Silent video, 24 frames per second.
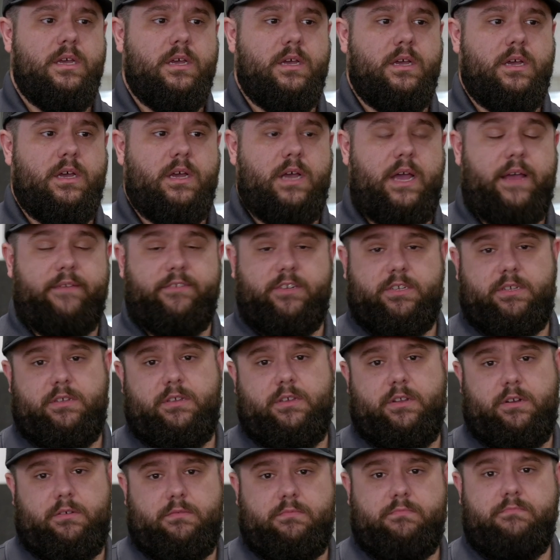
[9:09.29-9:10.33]
obviously,
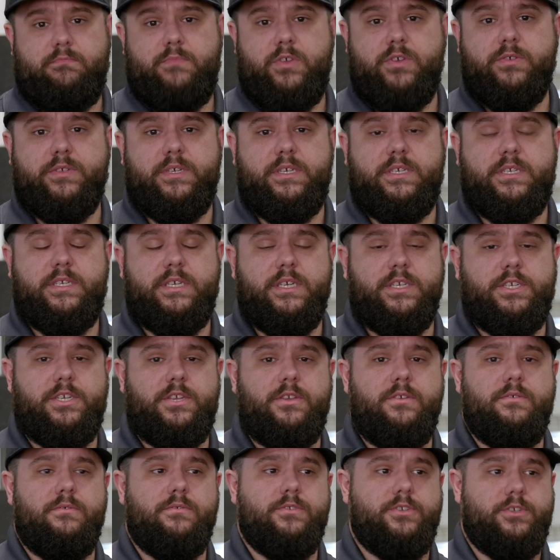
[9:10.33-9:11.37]
you know, using
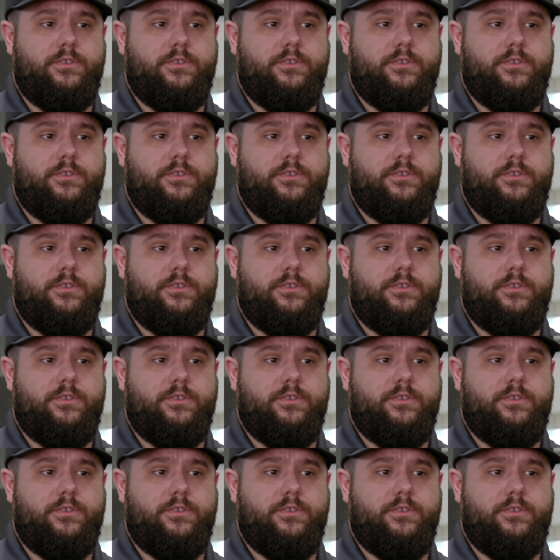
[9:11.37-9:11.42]
Siskiyou